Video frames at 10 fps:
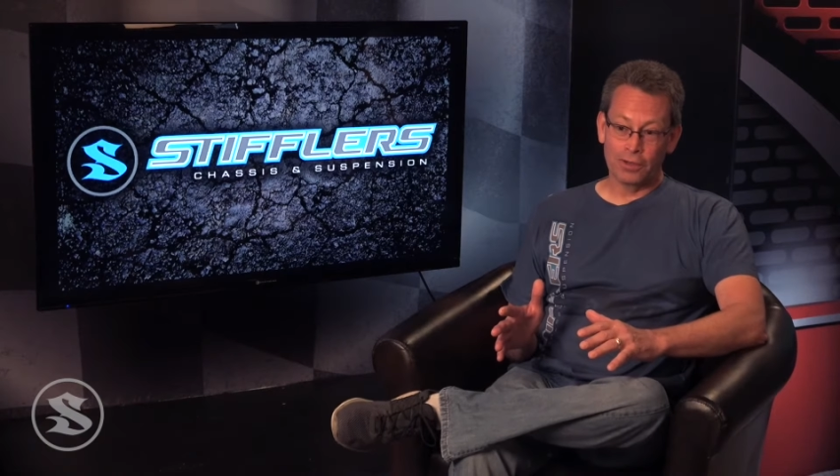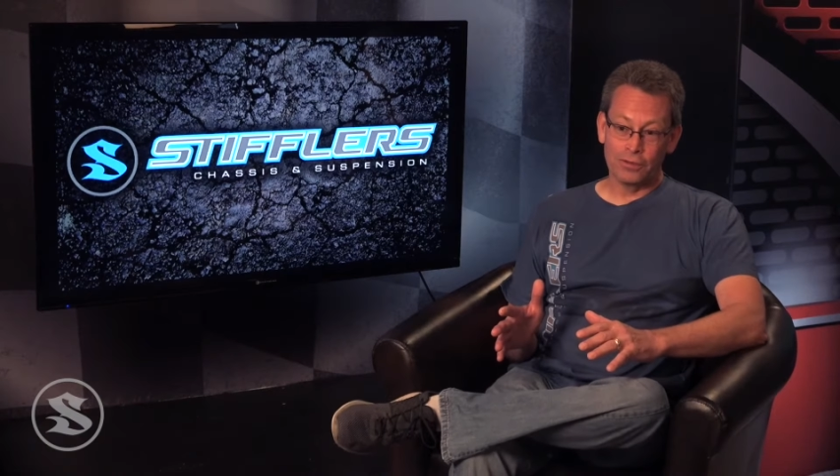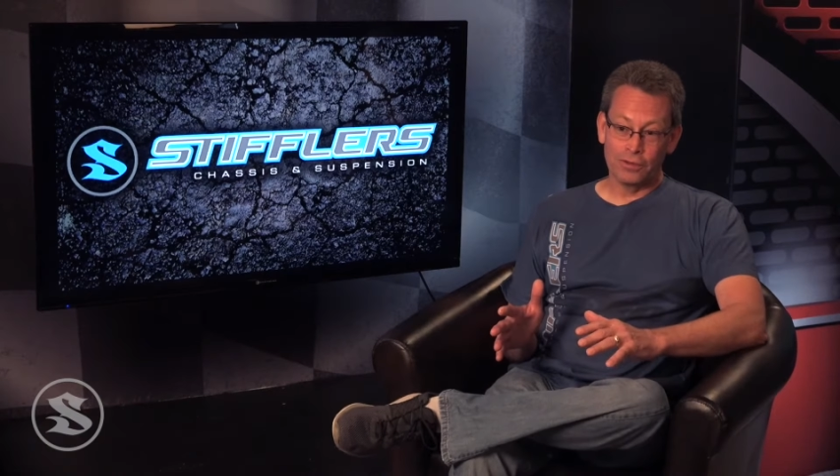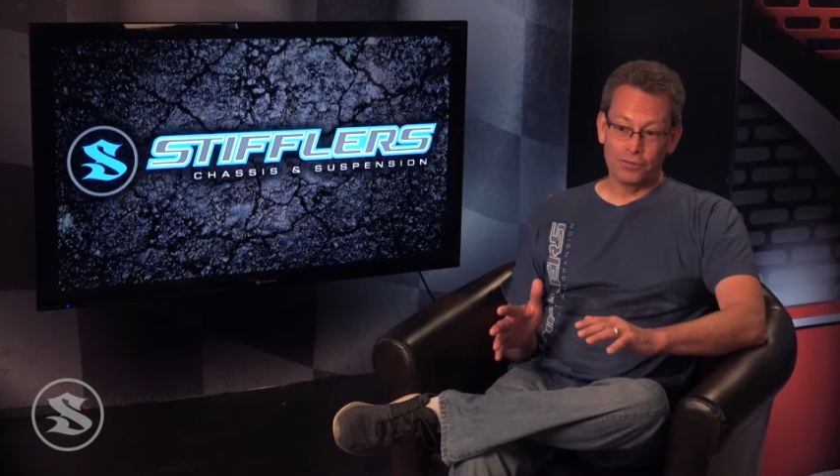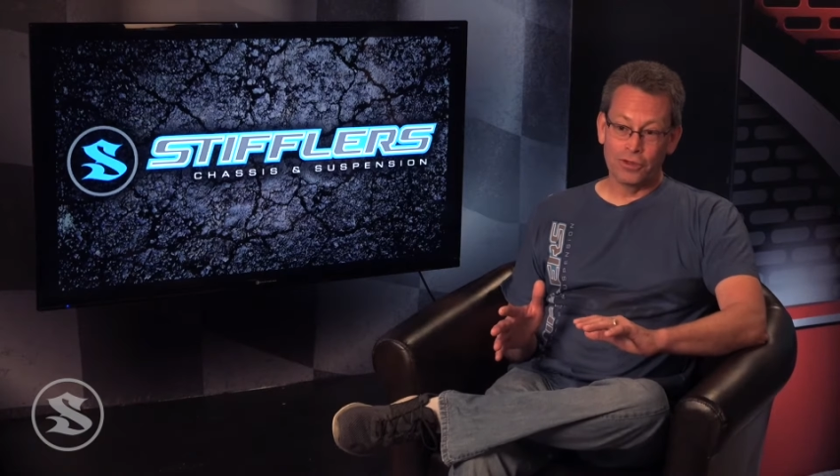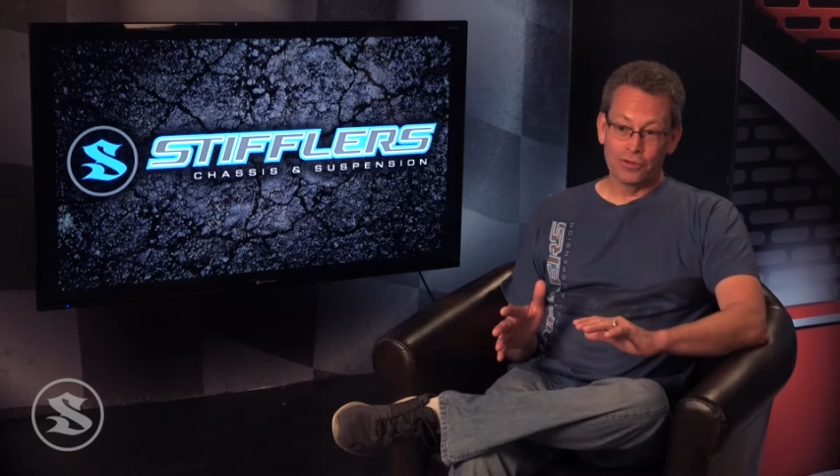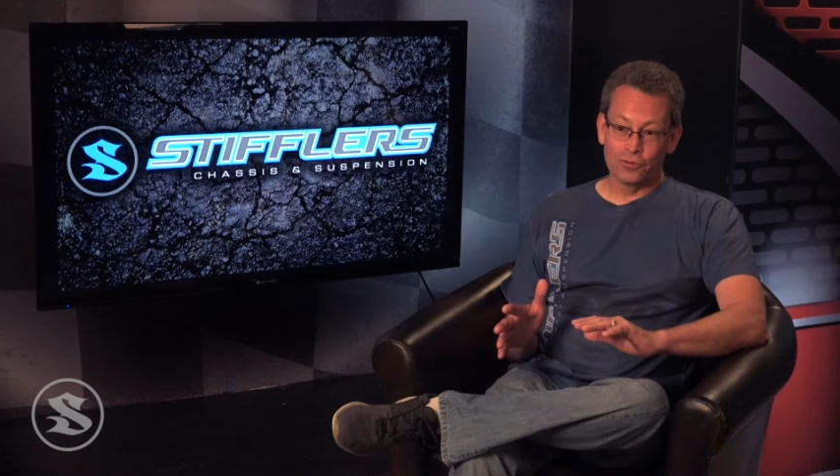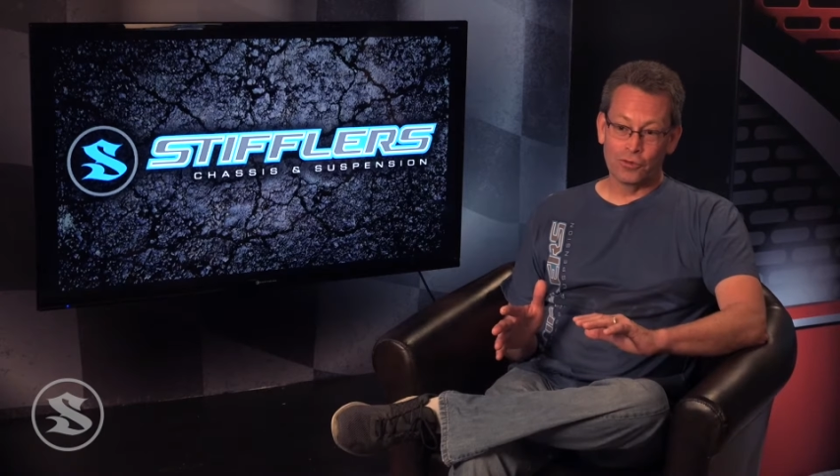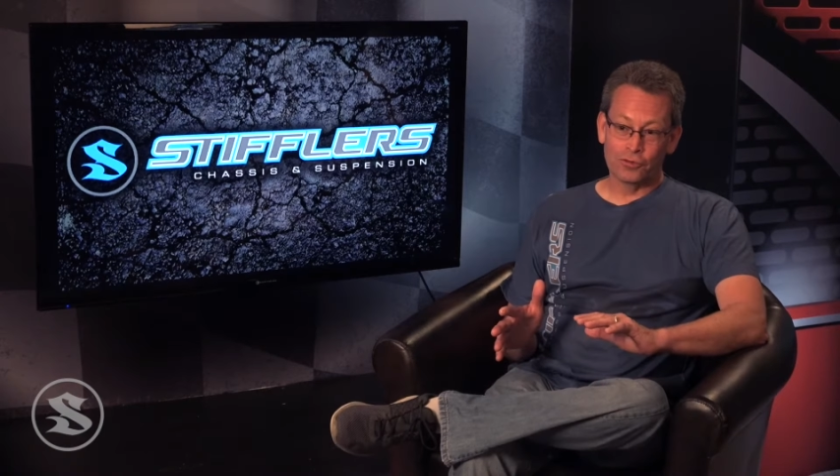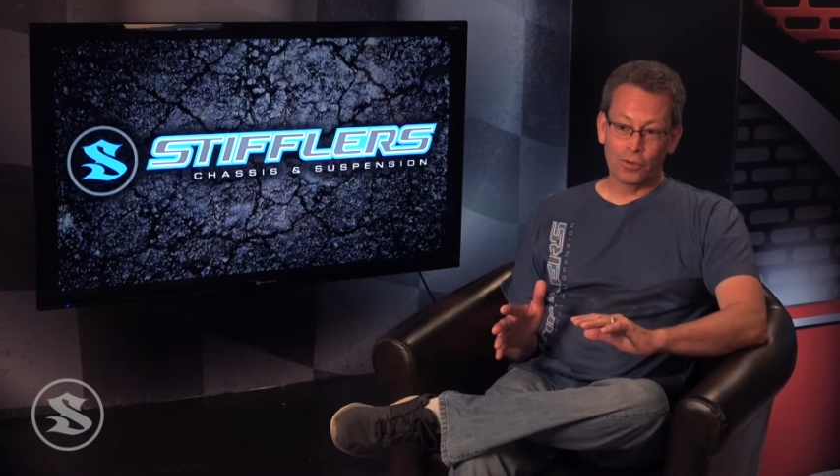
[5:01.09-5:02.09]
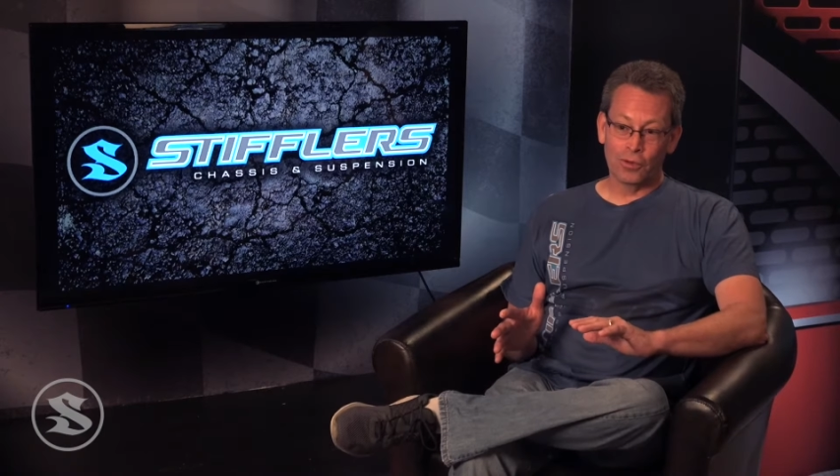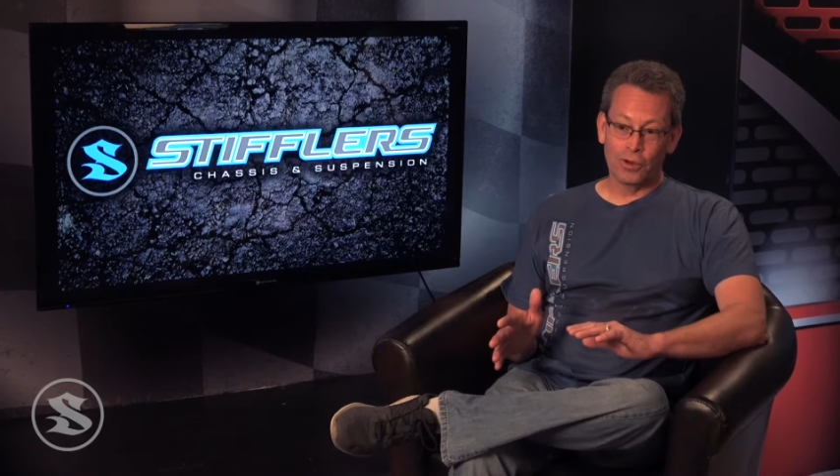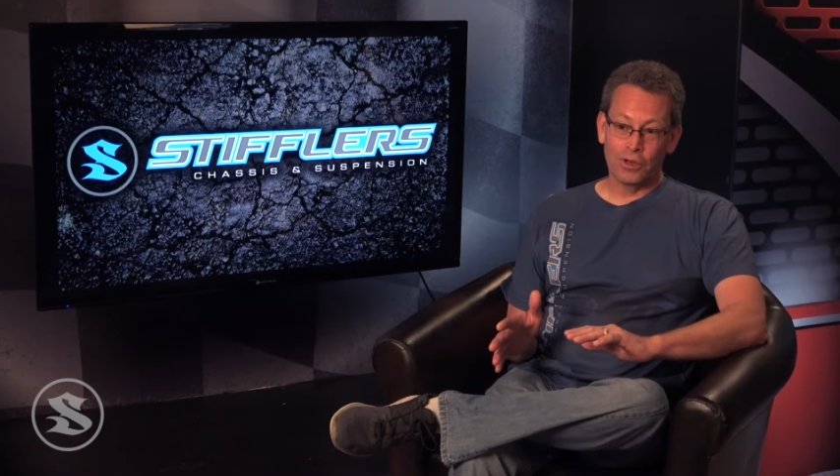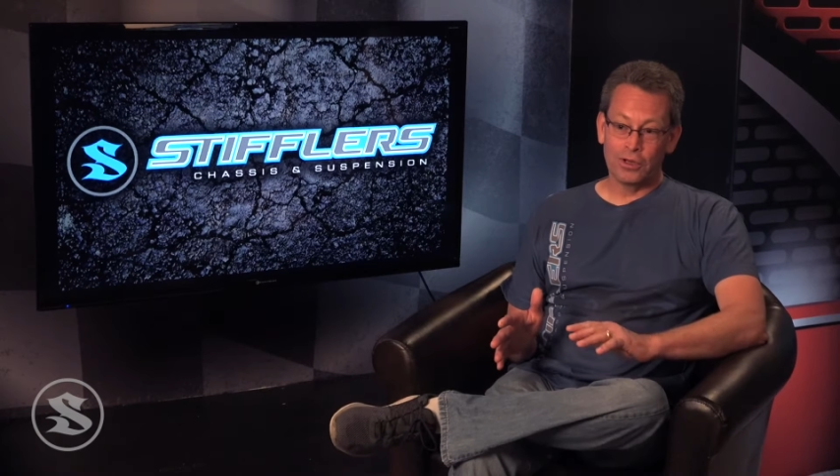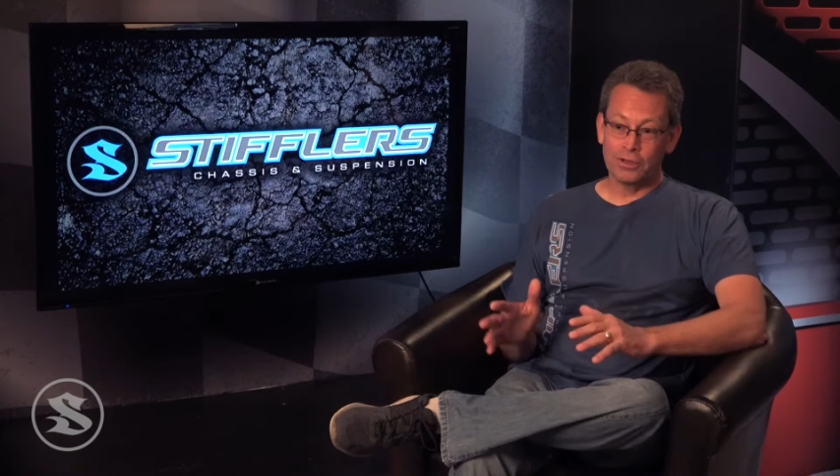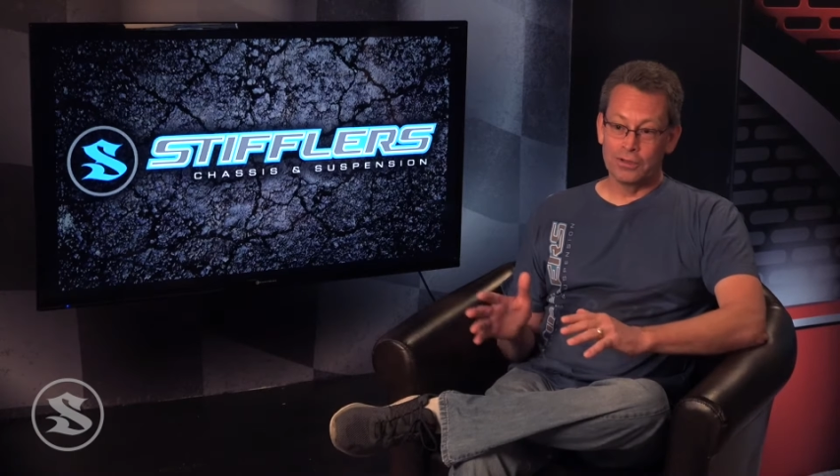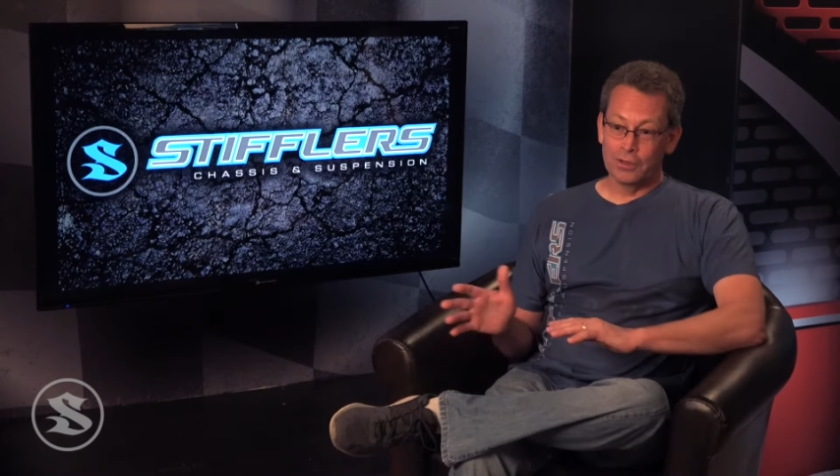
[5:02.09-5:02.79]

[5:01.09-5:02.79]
these 6R80